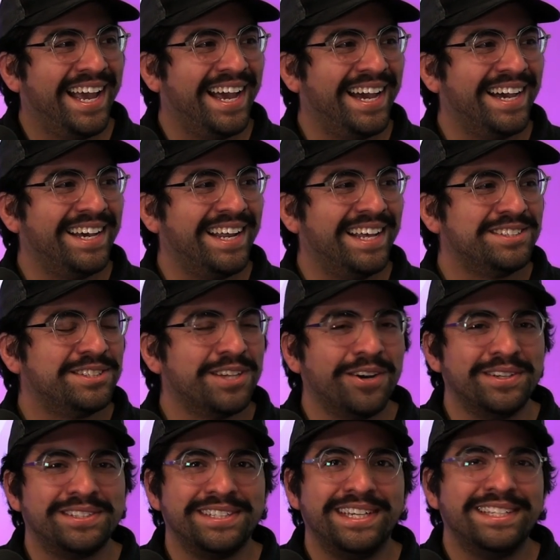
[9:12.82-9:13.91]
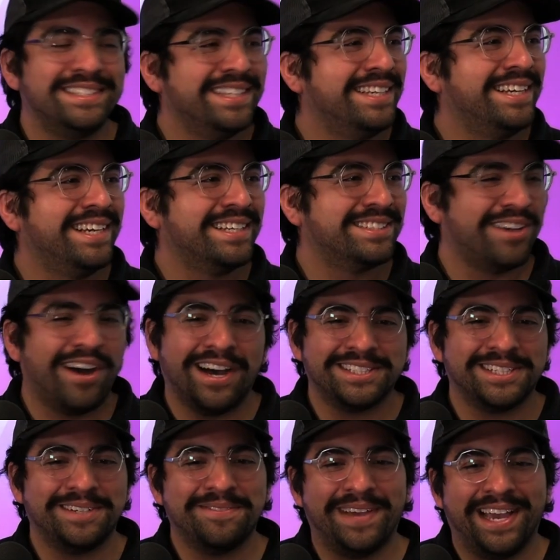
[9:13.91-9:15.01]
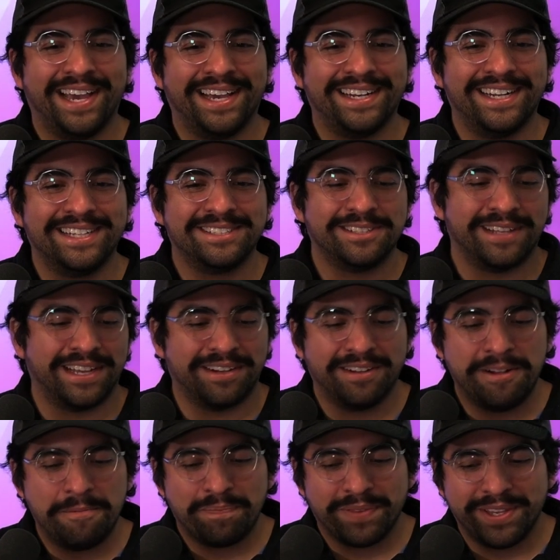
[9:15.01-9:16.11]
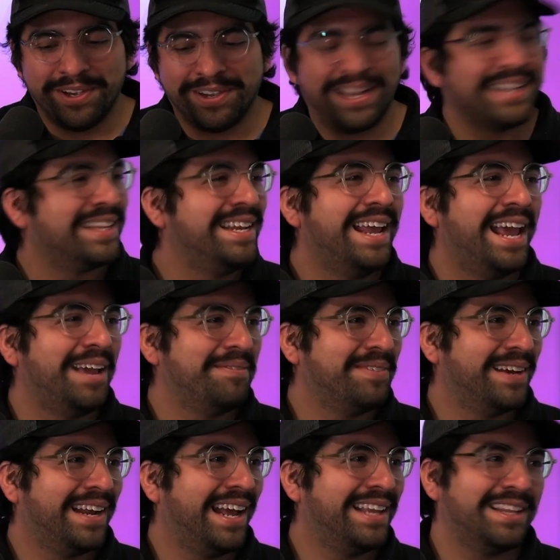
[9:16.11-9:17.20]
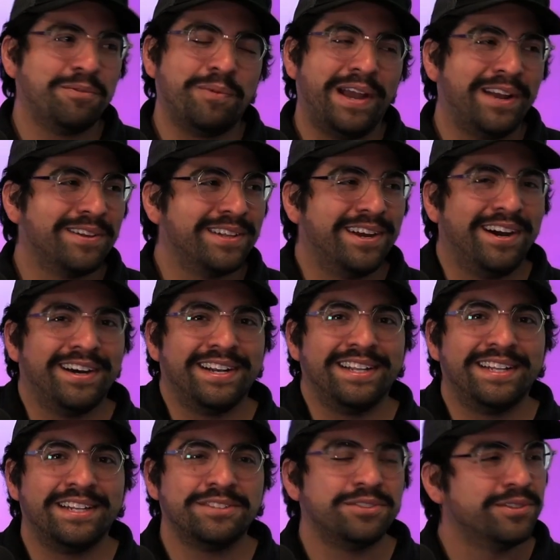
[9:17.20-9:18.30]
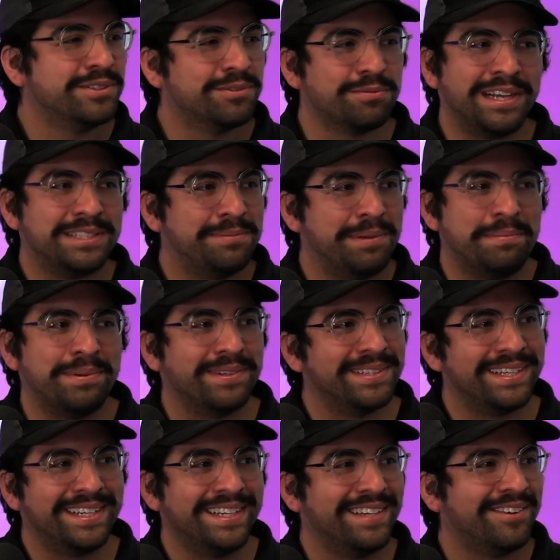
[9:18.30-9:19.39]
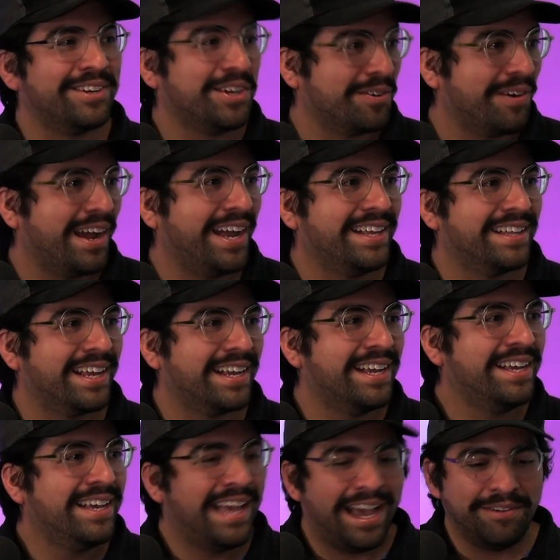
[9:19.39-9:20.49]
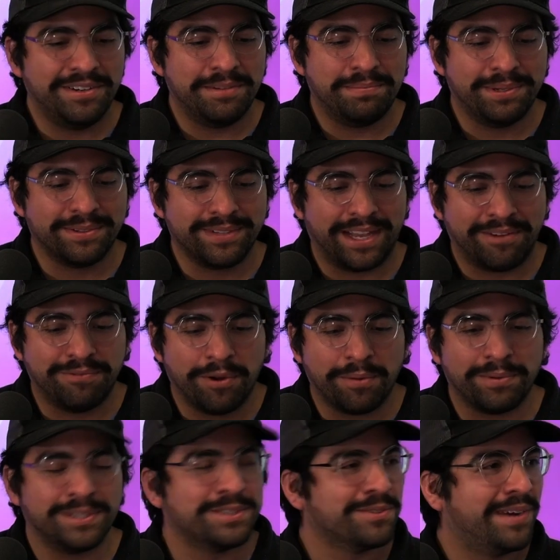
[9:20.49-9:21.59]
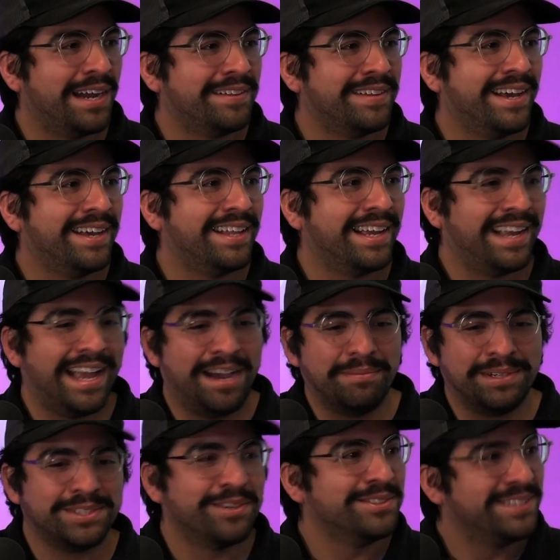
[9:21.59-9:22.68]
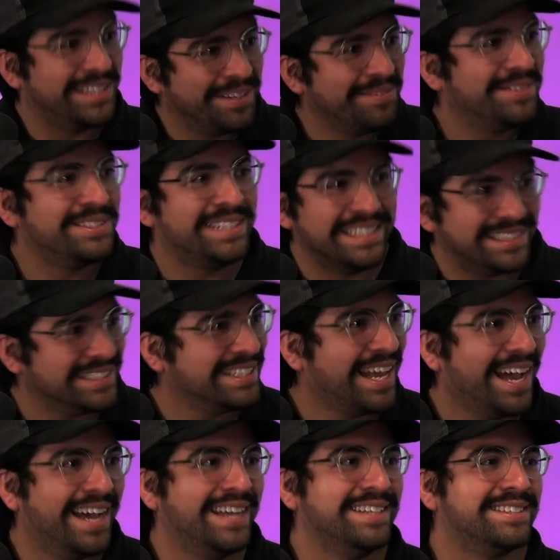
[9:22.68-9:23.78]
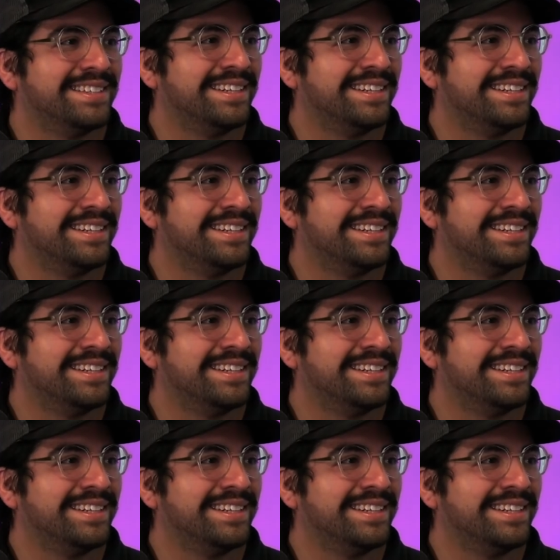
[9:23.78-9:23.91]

And so it's easy. It's awesome. And so like, I got the name, and I had that way early on. And then so it's recipe building. You're right. And like having to build like formulas around that, like how much goes into each size.